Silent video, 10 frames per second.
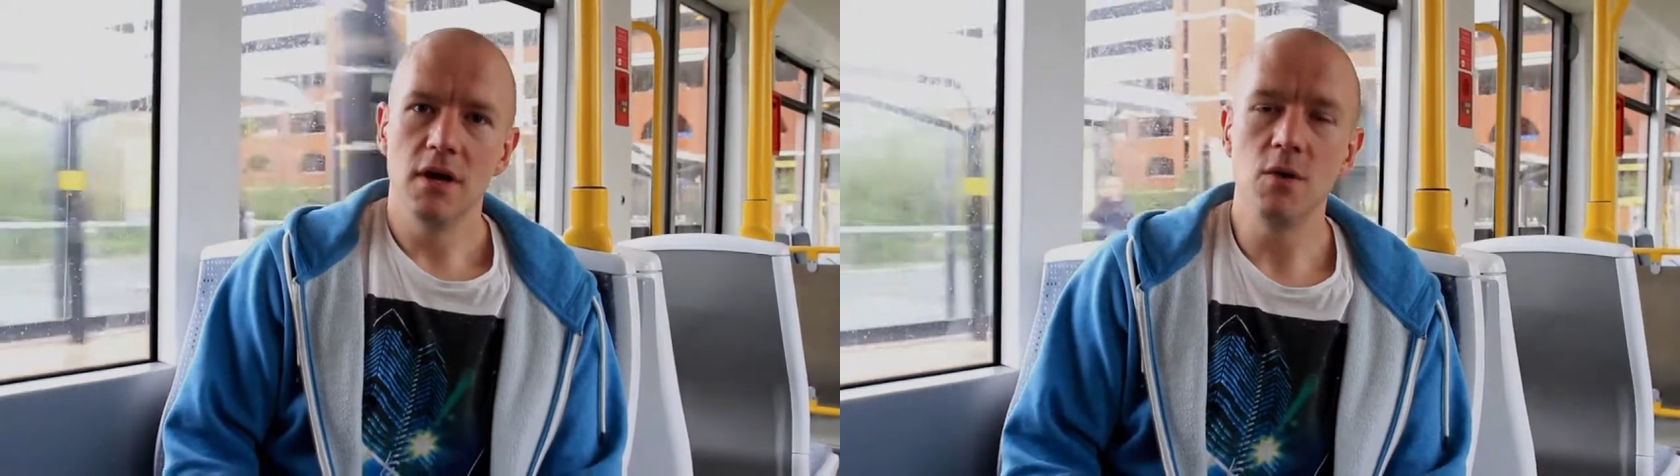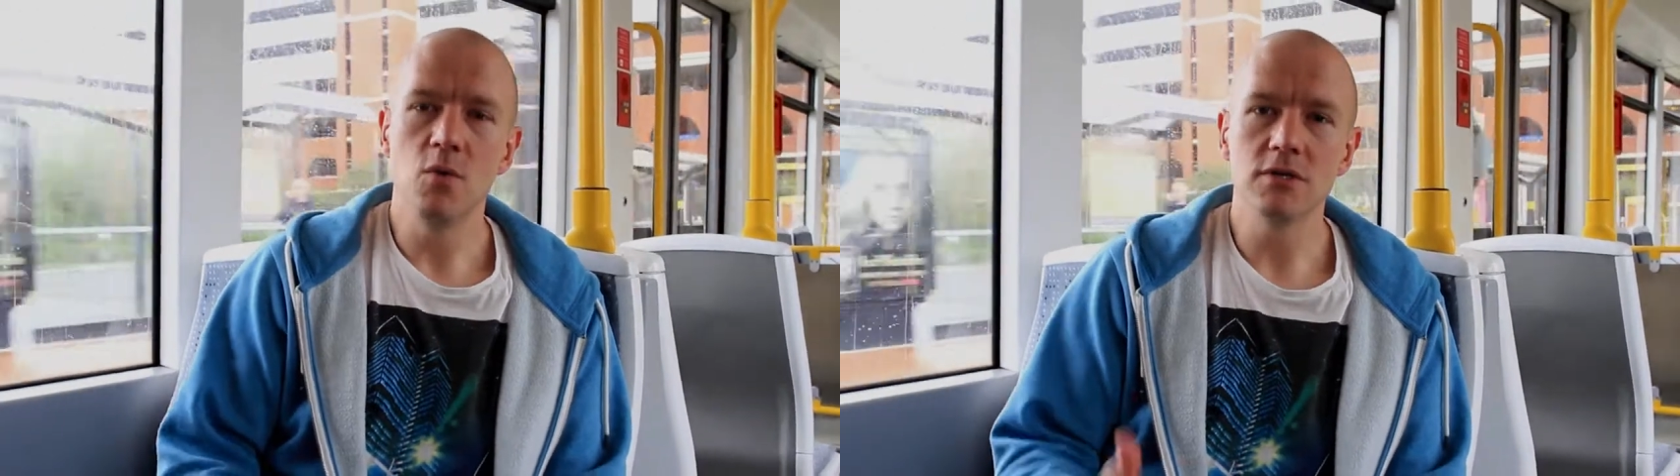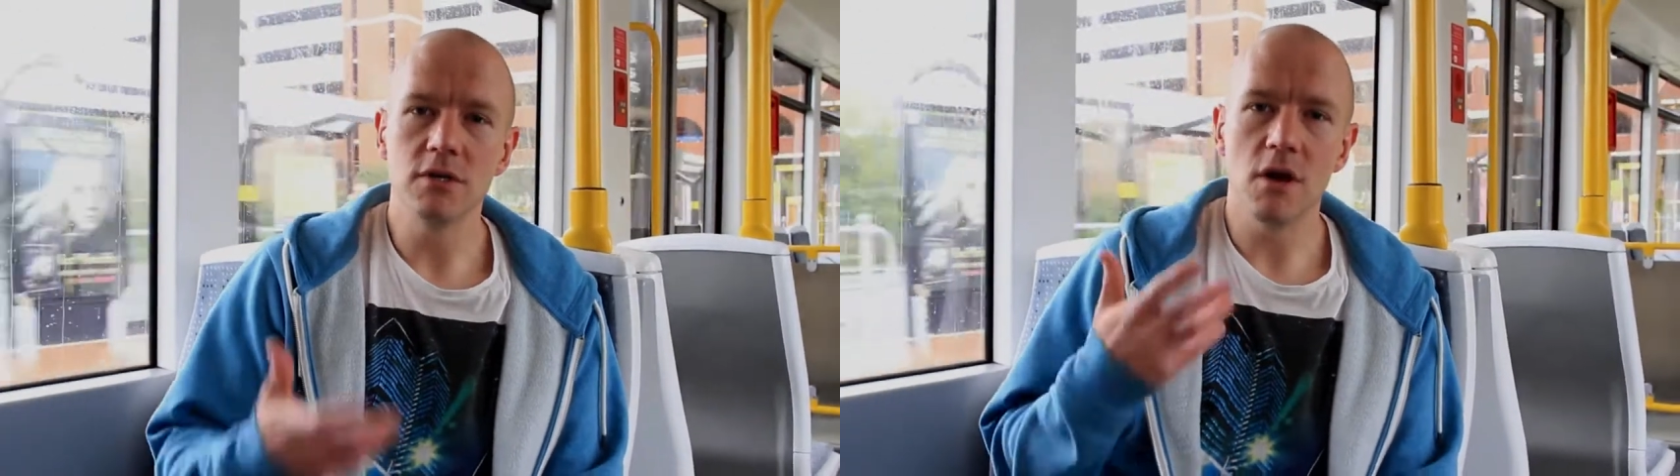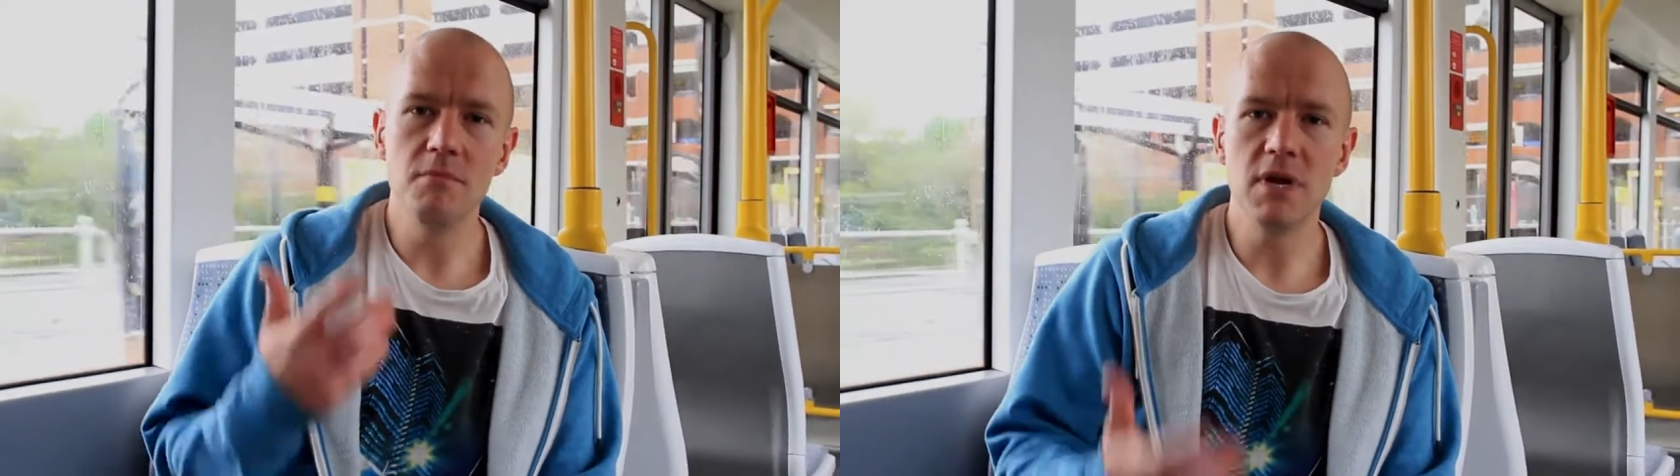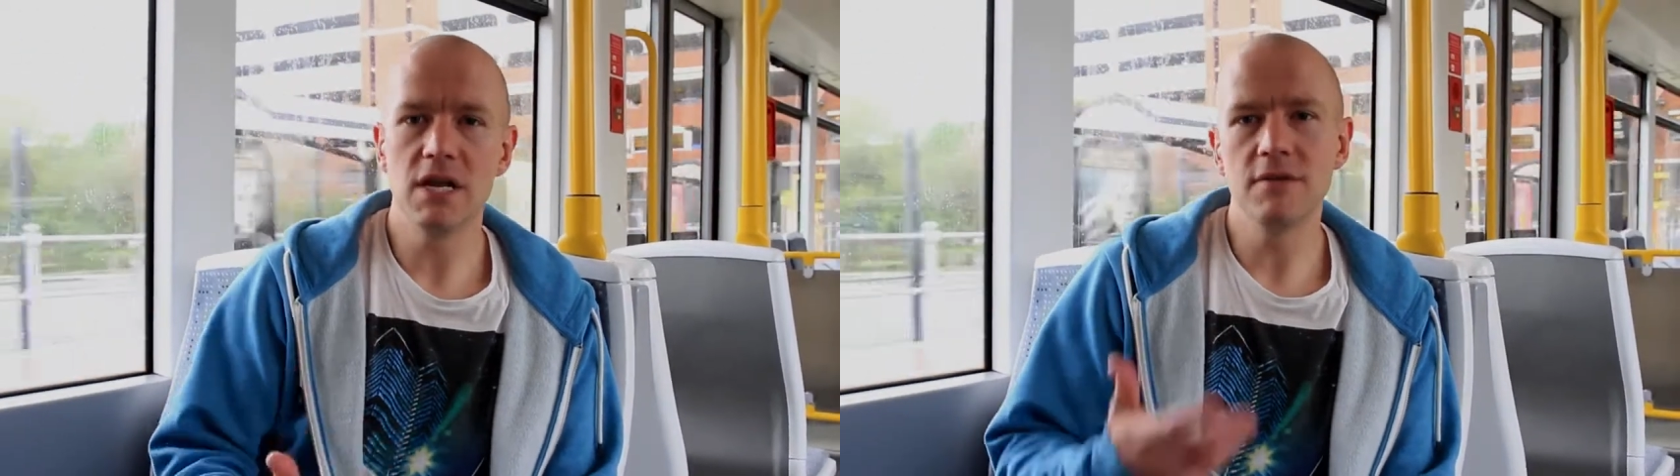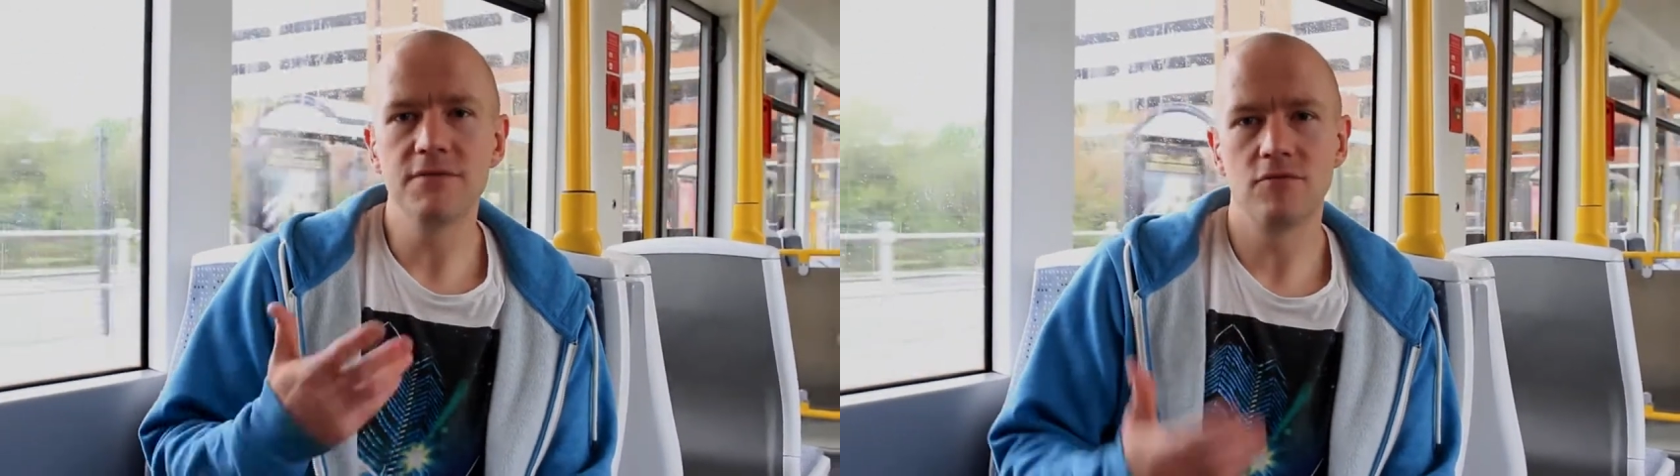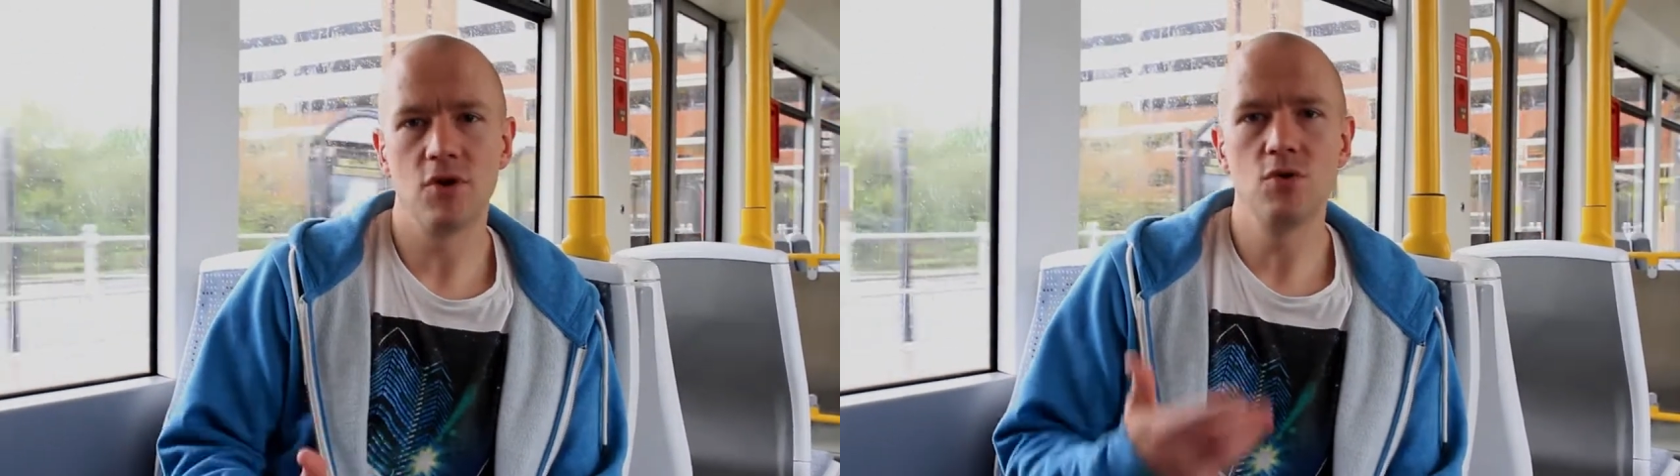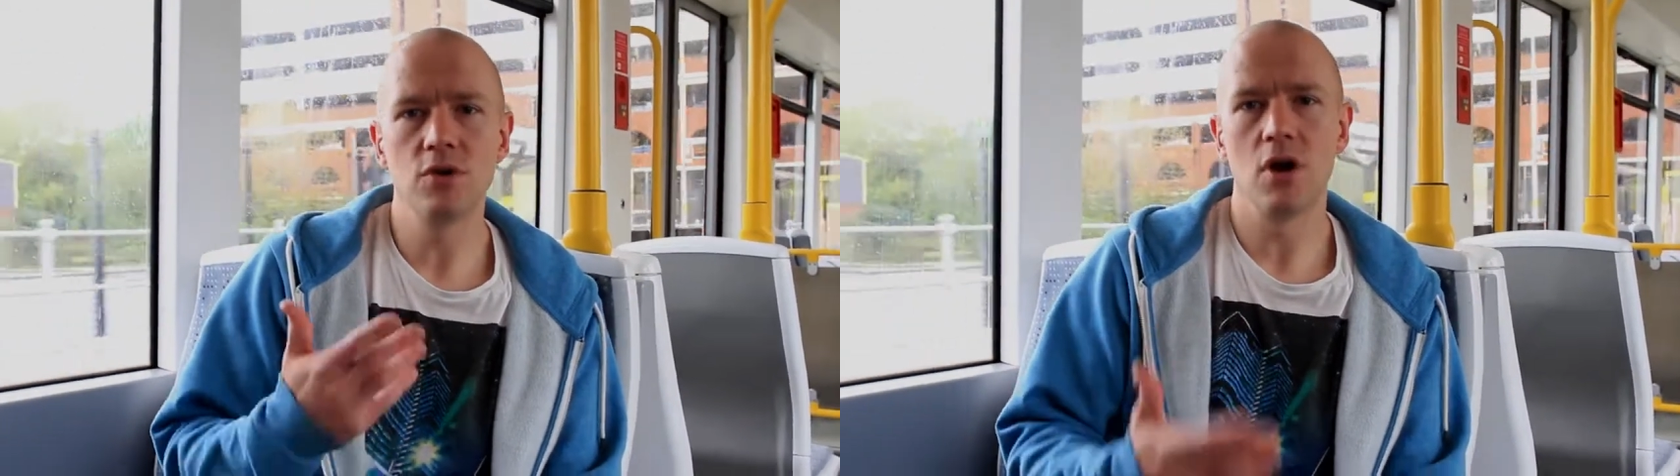He wasn't a
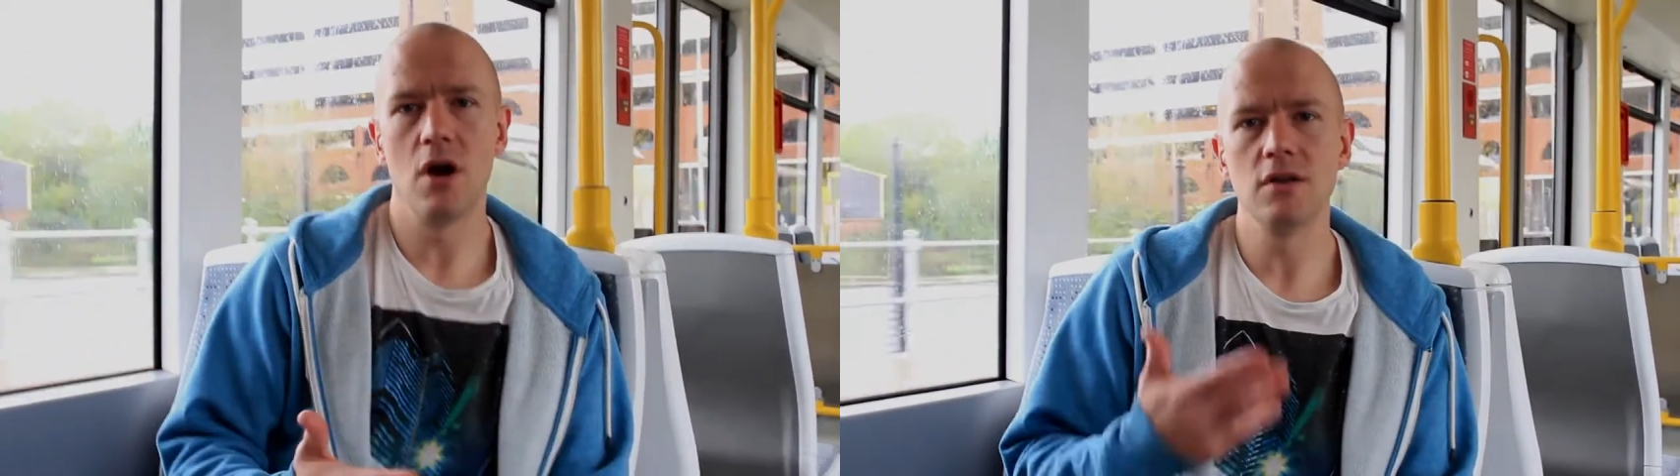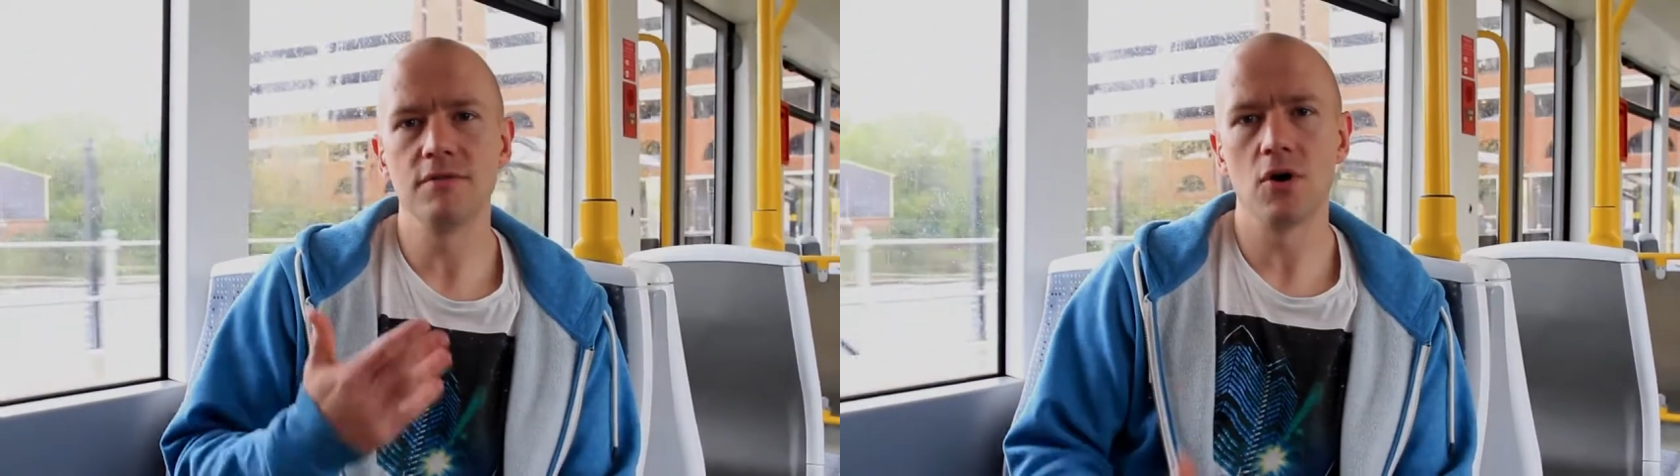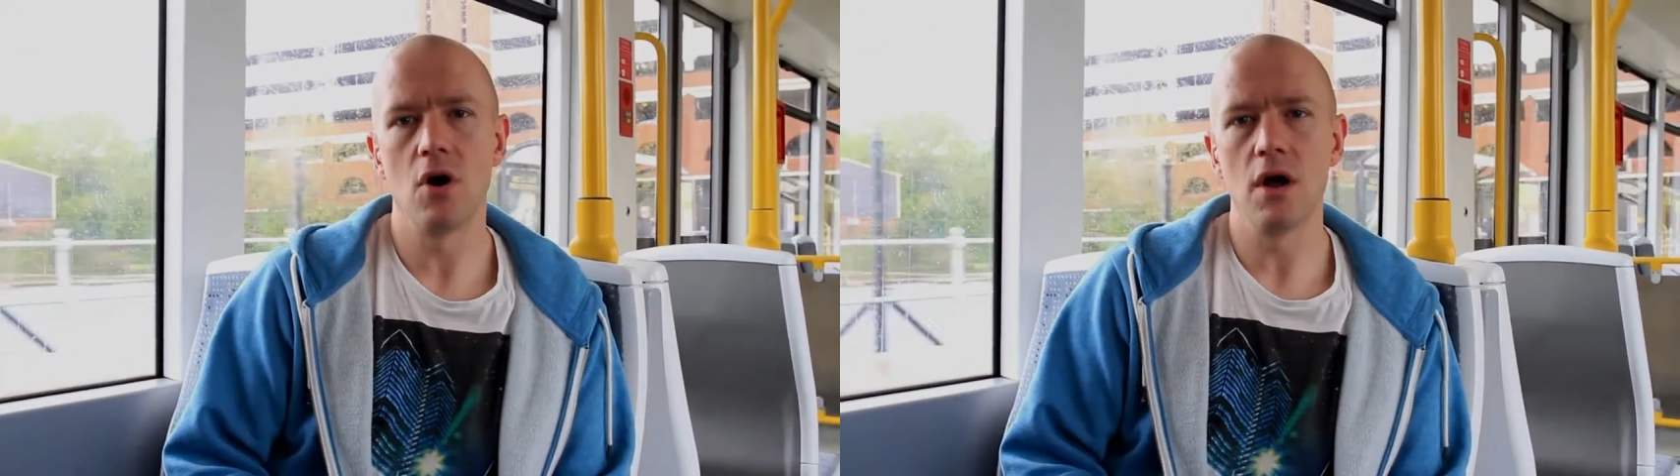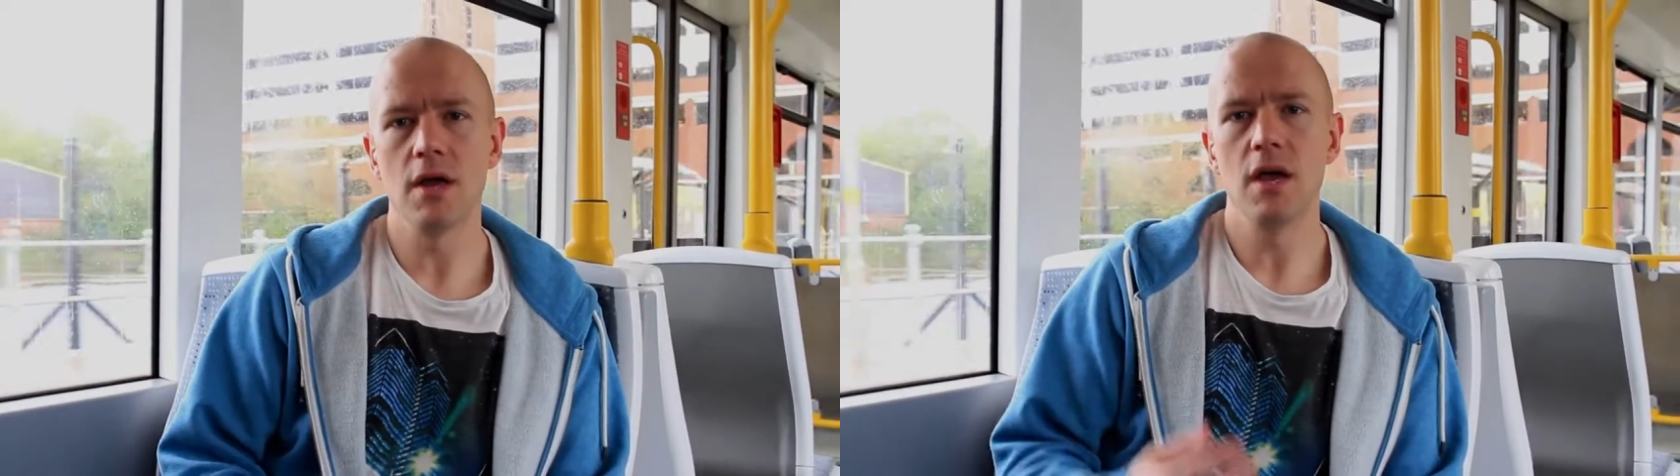middle-of-the-road kind of guy.